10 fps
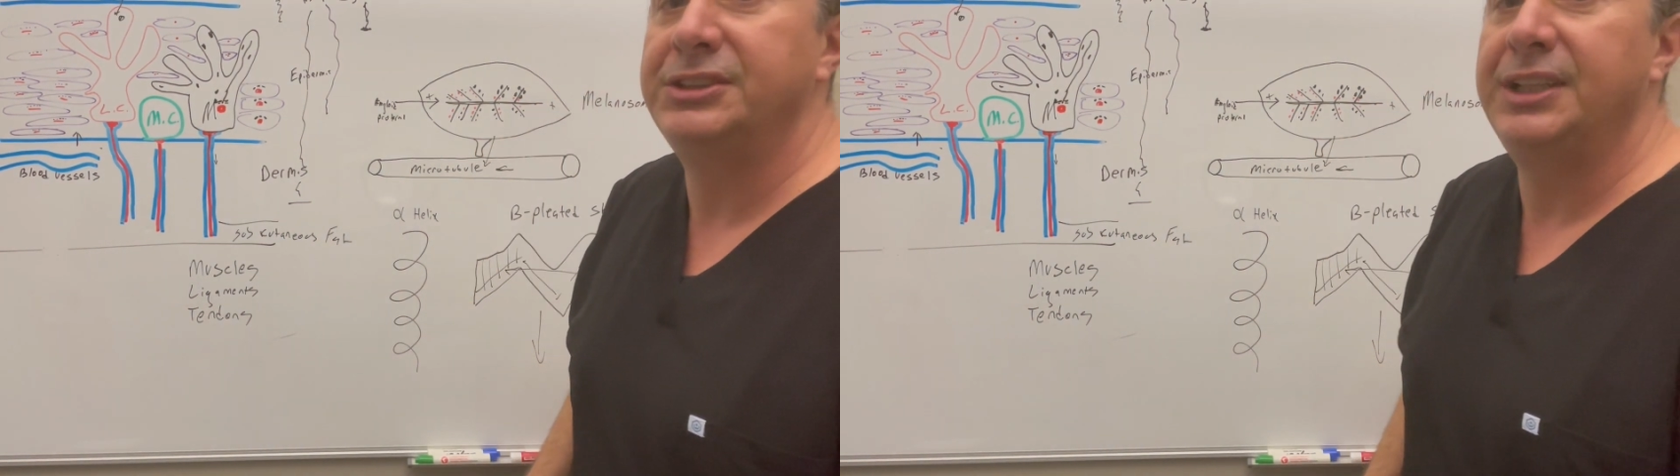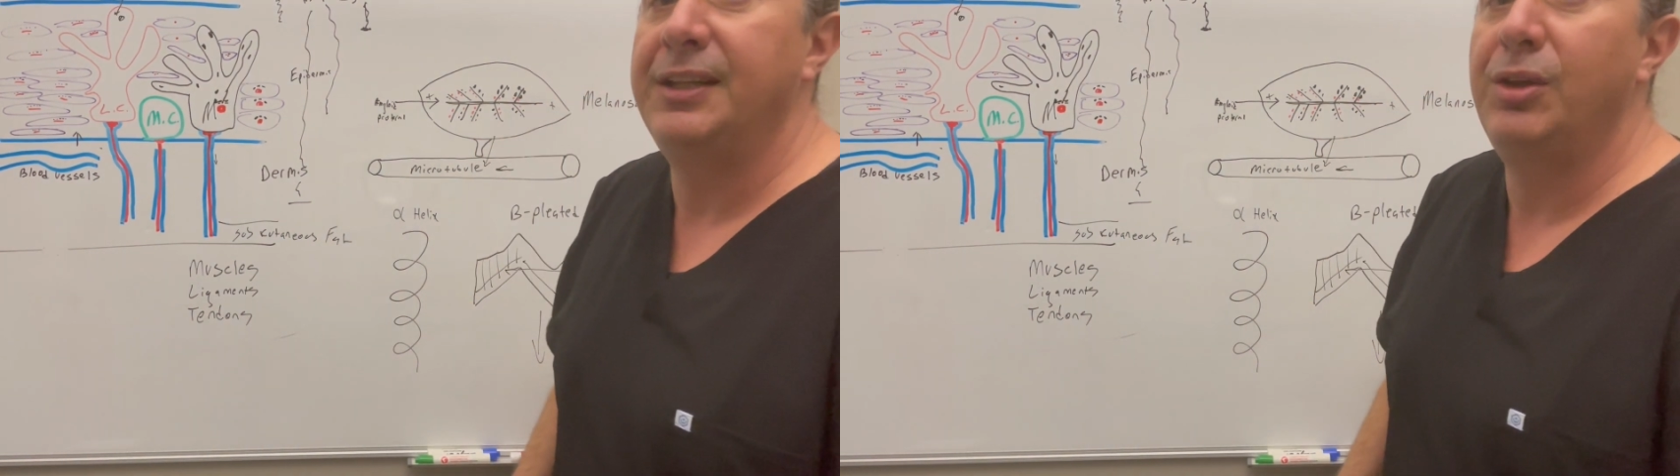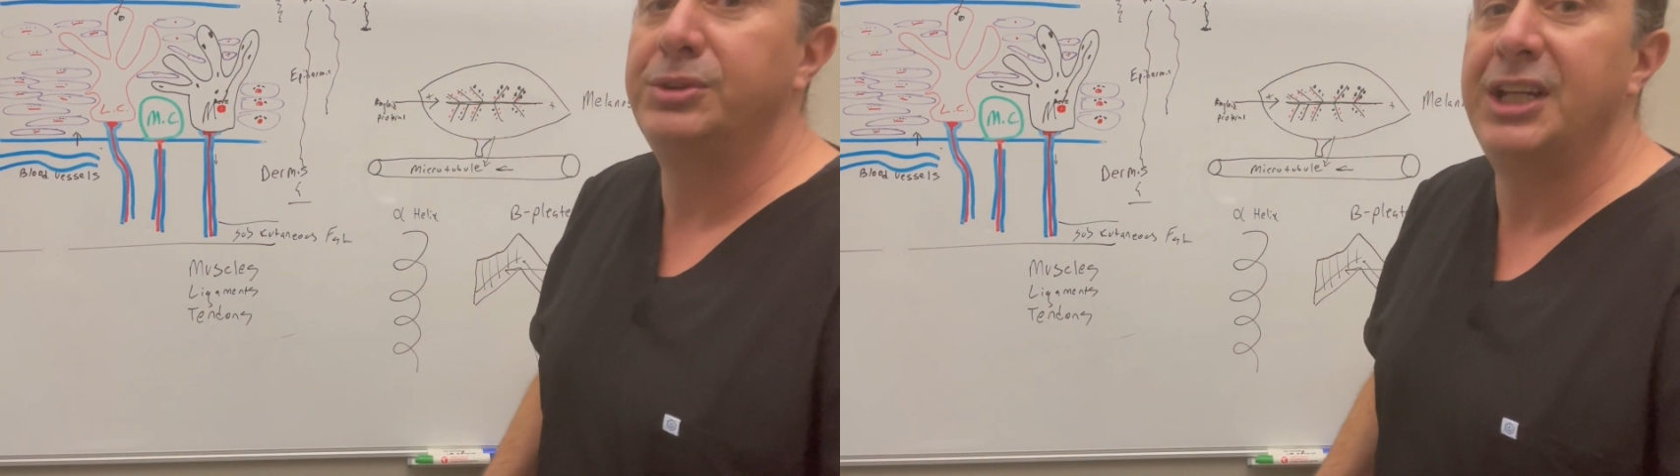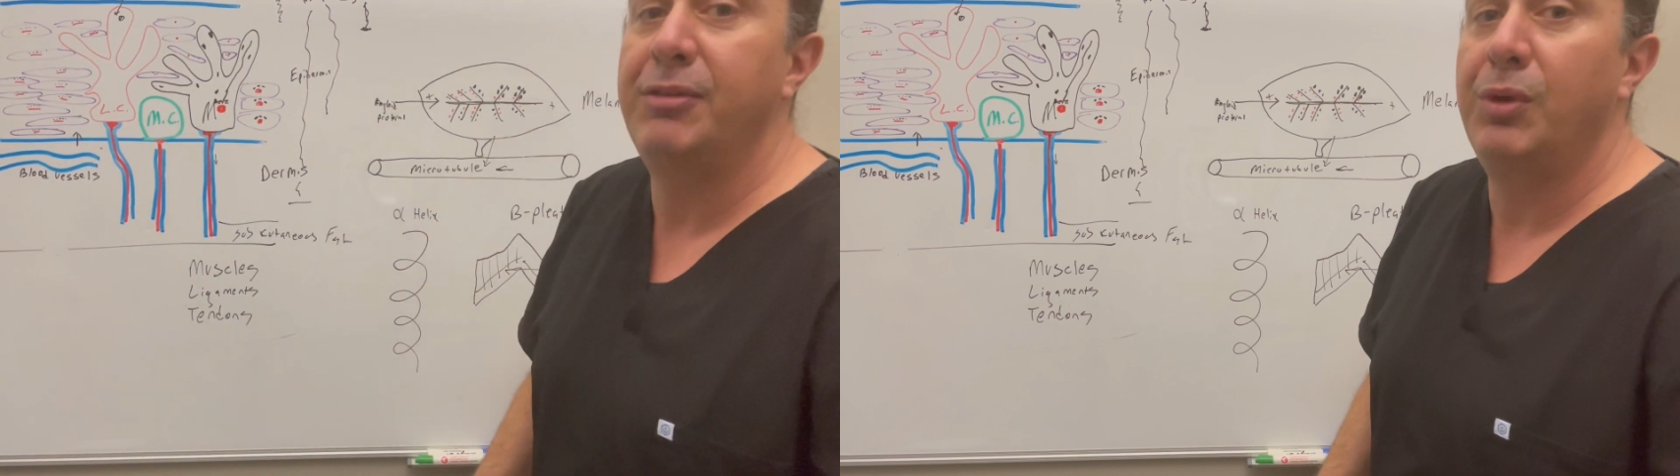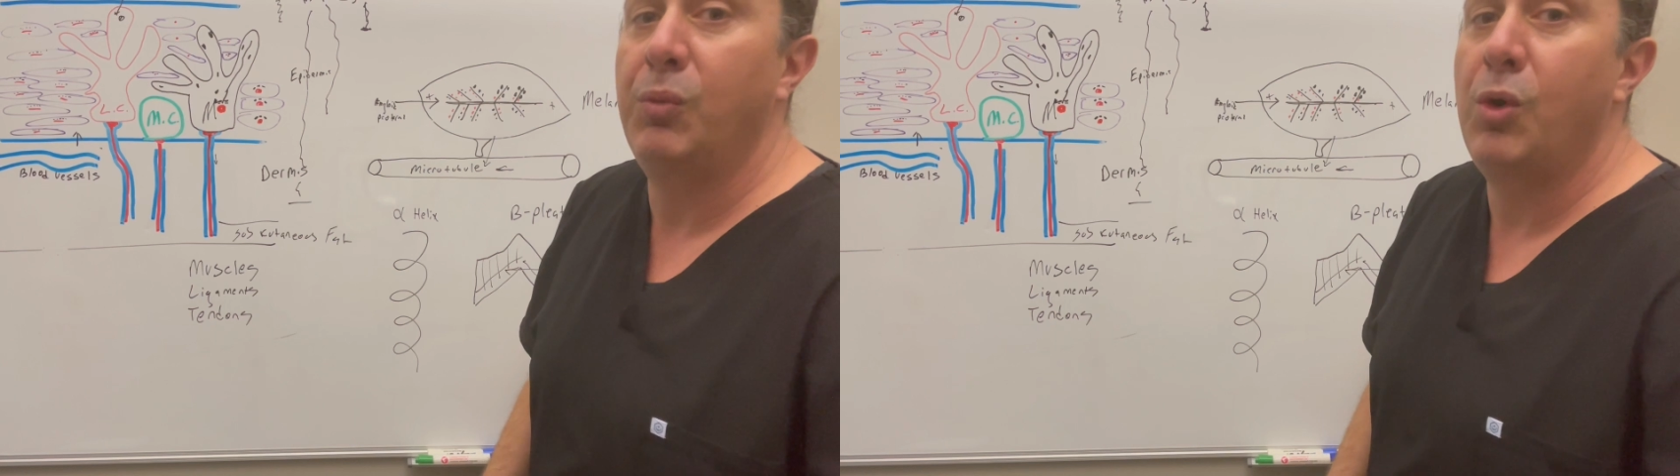that those
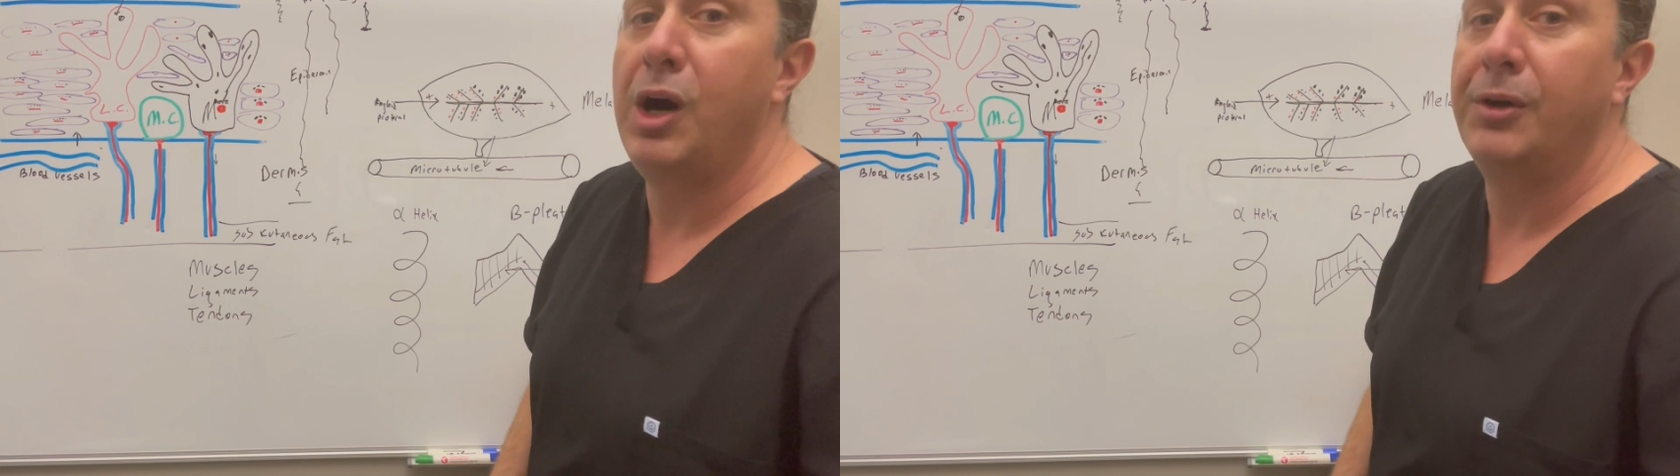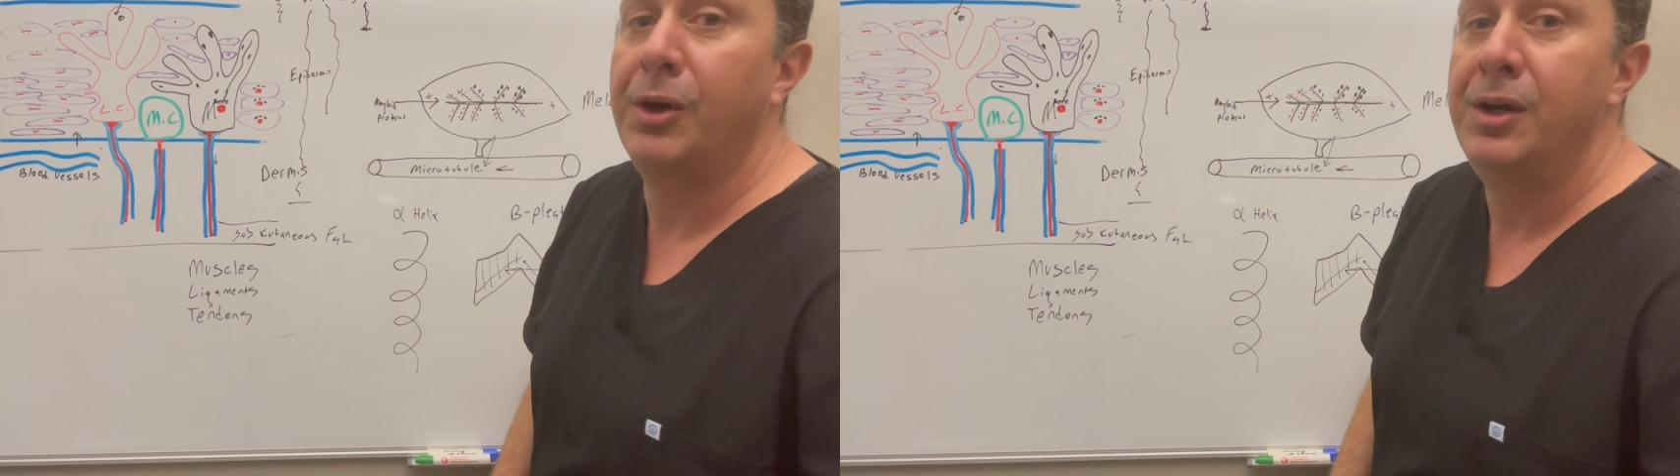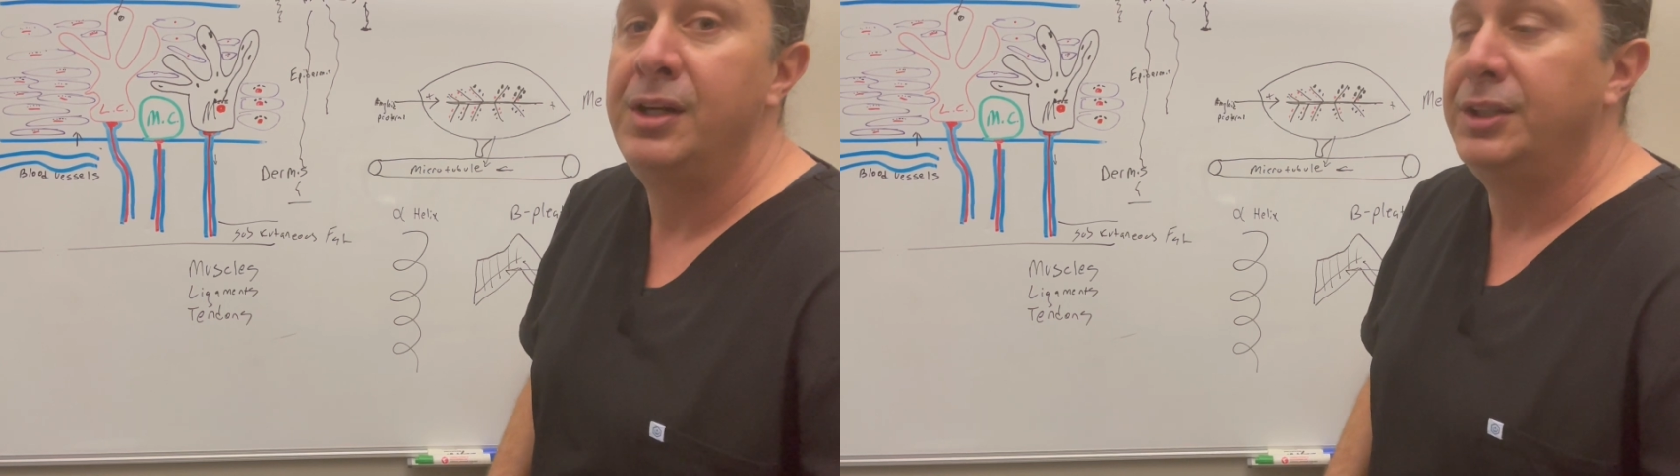have with water.